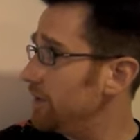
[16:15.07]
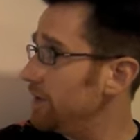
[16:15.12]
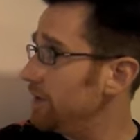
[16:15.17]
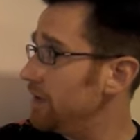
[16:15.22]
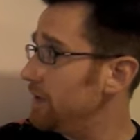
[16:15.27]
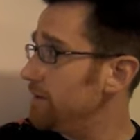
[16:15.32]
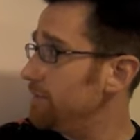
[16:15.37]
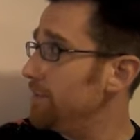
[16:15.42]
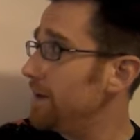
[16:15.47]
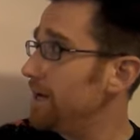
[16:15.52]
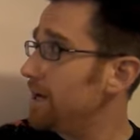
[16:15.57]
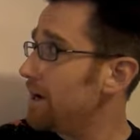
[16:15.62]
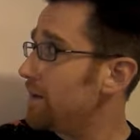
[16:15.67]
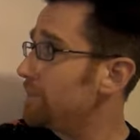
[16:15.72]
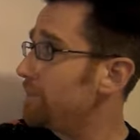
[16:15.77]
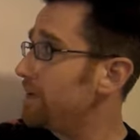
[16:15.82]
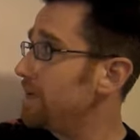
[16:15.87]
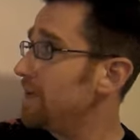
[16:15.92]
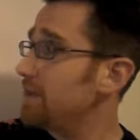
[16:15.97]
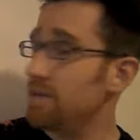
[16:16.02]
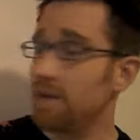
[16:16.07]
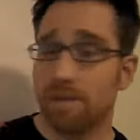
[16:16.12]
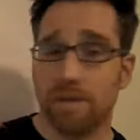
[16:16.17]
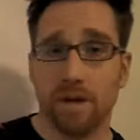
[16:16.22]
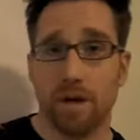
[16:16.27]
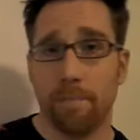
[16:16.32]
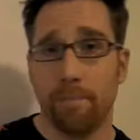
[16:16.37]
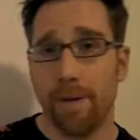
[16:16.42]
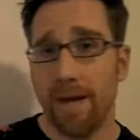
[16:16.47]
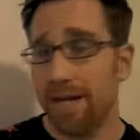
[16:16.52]
it may not be that
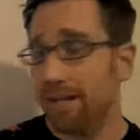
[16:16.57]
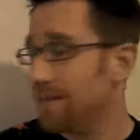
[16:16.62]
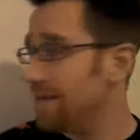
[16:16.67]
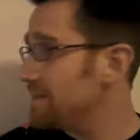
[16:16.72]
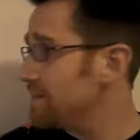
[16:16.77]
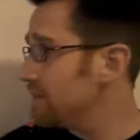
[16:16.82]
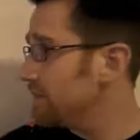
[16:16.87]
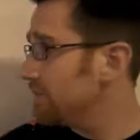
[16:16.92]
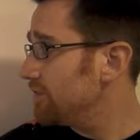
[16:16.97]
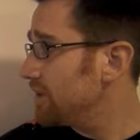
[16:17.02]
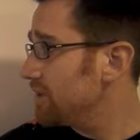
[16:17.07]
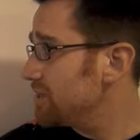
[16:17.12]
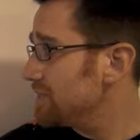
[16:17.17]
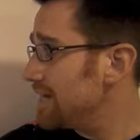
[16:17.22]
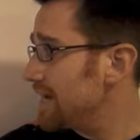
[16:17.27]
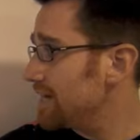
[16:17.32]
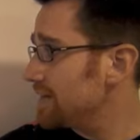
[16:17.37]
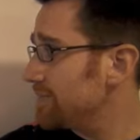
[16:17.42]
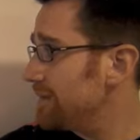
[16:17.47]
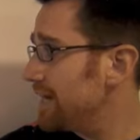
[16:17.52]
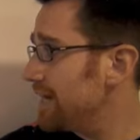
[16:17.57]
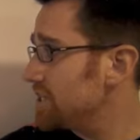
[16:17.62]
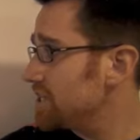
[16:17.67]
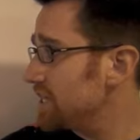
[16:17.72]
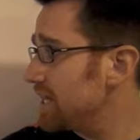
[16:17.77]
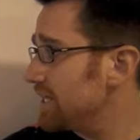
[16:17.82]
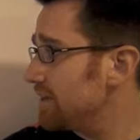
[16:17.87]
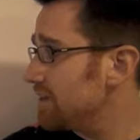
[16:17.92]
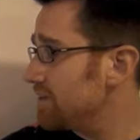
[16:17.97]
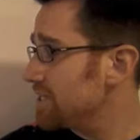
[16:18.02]
they're penalizing for exact match
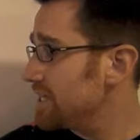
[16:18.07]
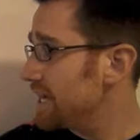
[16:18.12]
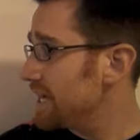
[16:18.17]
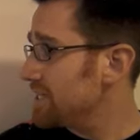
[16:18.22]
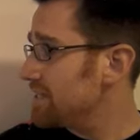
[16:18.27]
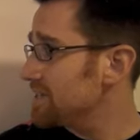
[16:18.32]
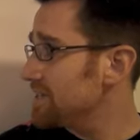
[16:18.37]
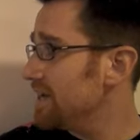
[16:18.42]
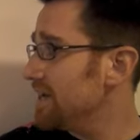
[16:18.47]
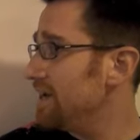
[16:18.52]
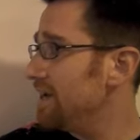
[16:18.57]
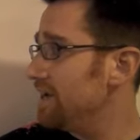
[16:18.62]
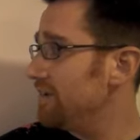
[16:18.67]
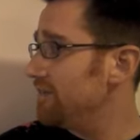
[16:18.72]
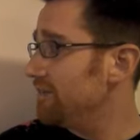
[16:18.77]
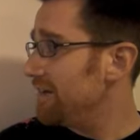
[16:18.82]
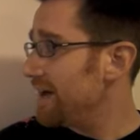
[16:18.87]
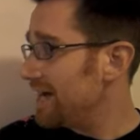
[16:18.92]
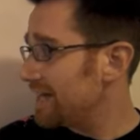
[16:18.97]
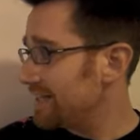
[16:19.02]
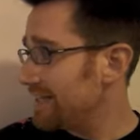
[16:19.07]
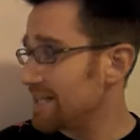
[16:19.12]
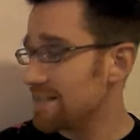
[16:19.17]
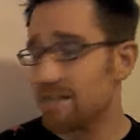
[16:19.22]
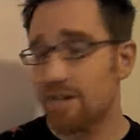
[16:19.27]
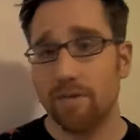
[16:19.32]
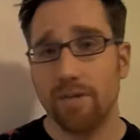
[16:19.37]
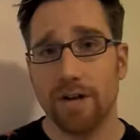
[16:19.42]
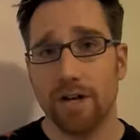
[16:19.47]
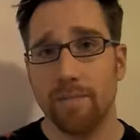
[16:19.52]
anchor text. In fact, that's
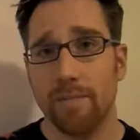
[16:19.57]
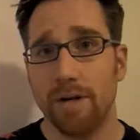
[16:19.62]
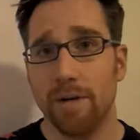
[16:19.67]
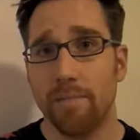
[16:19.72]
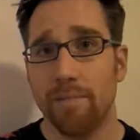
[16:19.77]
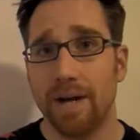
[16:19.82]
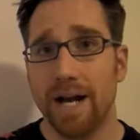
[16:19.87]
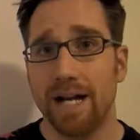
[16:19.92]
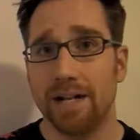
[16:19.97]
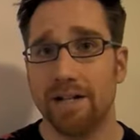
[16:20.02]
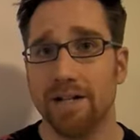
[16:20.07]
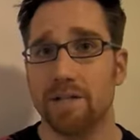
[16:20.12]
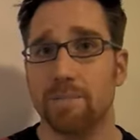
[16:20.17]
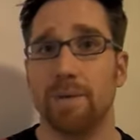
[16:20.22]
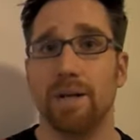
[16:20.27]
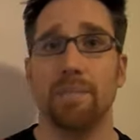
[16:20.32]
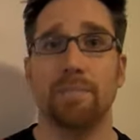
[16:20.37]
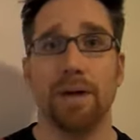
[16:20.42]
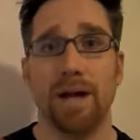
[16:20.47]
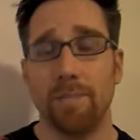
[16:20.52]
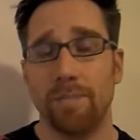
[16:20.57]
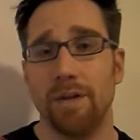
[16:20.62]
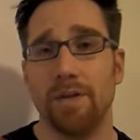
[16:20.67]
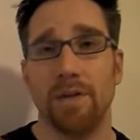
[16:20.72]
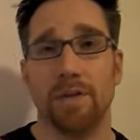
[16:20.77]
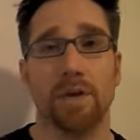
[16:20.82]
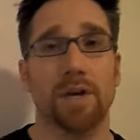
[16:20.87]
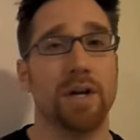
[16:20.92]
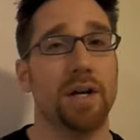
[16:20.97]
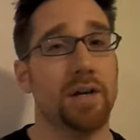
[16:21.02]
their recommended practice. But it might be
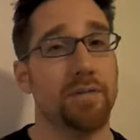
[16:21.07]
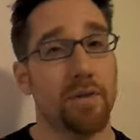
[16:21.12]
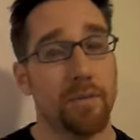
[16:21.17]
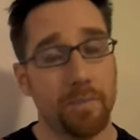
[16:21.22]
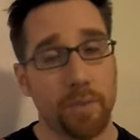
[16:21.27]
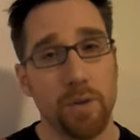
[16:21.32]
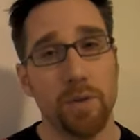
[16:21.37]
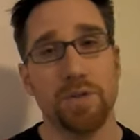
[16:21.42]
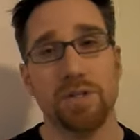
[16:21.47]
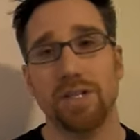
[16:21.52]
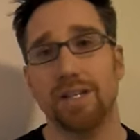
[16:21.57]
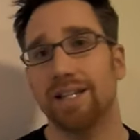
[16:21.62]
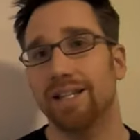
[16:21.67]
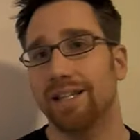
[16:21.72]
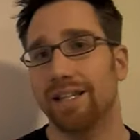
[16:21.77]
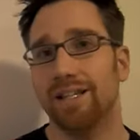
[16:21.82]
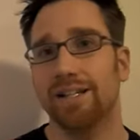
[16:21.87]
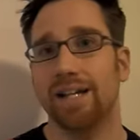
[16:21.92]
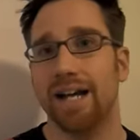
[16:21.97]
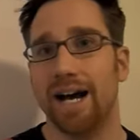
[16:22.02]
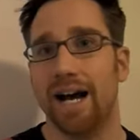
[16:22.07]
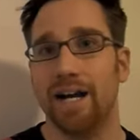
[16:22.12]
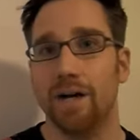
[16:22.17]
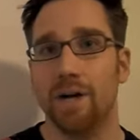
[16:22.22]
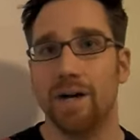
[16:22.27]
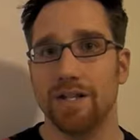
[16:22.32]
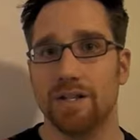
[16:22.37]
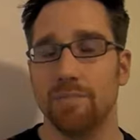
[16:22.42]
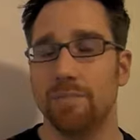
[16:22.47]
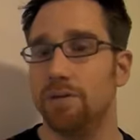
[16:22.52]
that they're going to give a boost to the little guy who
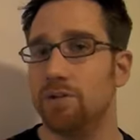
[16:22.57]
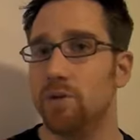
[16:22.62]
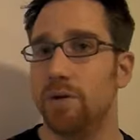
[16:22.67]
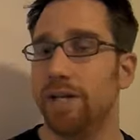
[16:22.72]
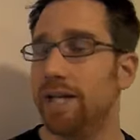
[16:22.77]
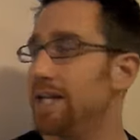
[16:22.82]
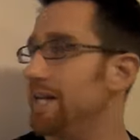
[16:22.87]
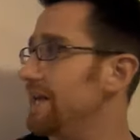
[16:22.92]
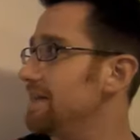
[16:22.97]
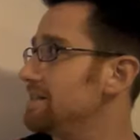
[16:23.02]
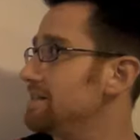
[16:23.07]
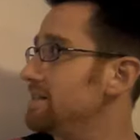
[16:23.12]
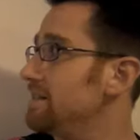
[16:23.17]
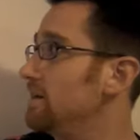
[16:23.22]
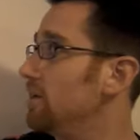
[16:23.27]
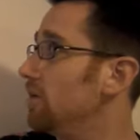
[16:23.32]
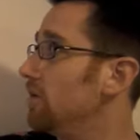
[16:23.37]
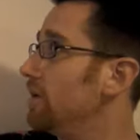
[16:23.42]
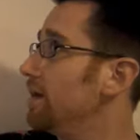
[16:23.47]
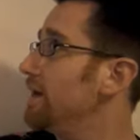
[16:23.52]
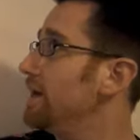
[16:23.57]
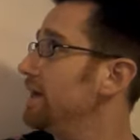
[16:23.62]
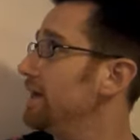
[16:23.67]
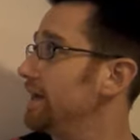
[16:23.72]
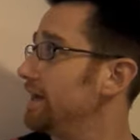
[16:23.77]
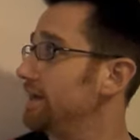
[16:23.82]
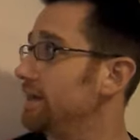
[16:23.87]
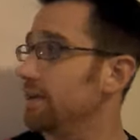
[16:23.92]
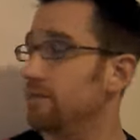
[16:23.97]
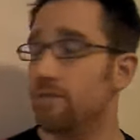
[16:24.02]
hasn't been doing any SEO
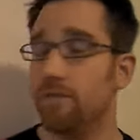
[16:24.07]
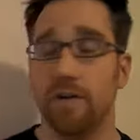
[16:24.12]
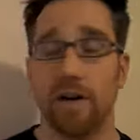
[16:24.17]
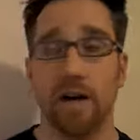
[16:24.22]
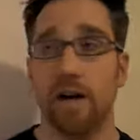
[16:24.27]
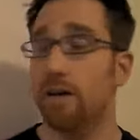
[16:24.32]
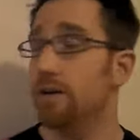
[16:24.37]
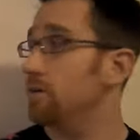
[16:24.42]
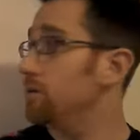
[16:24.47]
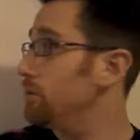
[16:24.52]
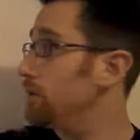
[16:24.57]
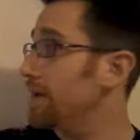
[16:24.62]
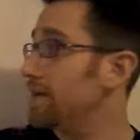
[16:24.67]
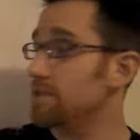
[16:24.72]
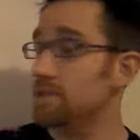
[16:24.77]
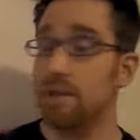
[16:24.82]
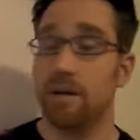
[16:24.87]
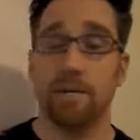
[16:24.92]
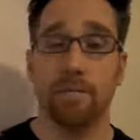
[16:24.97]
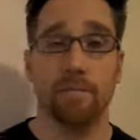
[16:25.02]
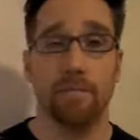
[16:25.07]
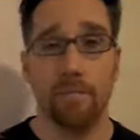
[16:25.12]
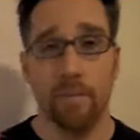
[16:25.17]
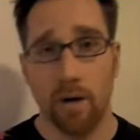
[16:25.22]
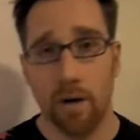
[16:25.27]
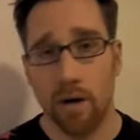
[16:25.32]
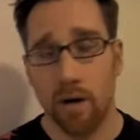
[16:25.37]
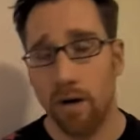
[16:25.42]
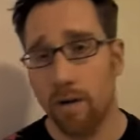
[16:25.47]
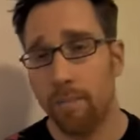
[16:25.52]
and give who has
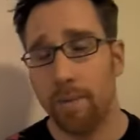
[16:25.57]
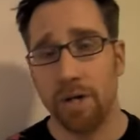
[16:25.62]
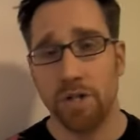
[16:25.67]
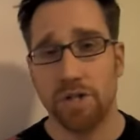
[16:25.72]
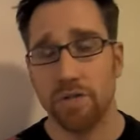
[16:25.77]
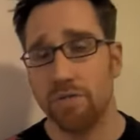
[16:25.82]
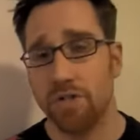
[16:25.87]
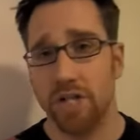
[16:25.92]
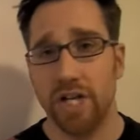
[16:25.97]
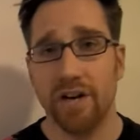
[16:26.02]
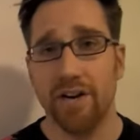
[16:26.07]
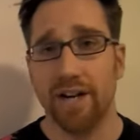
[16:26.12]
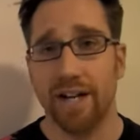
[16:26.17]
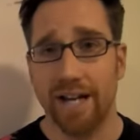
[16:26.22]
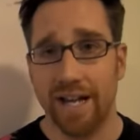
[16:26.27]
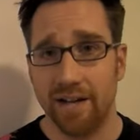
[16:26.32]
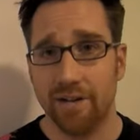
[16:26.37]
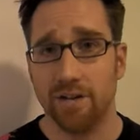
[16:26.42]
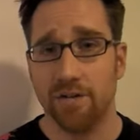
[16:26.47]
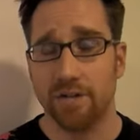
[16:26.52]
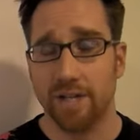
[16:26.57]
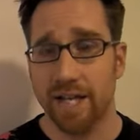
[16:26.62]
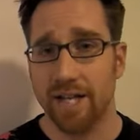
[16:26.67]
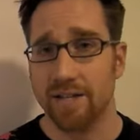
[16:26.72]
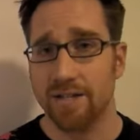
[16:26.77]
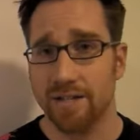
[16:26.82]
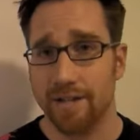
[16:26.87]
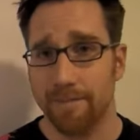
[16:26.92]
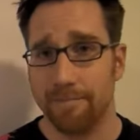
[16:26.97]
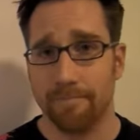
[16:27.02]
a bunch of generic anchor
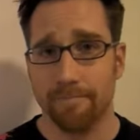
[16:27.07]
text.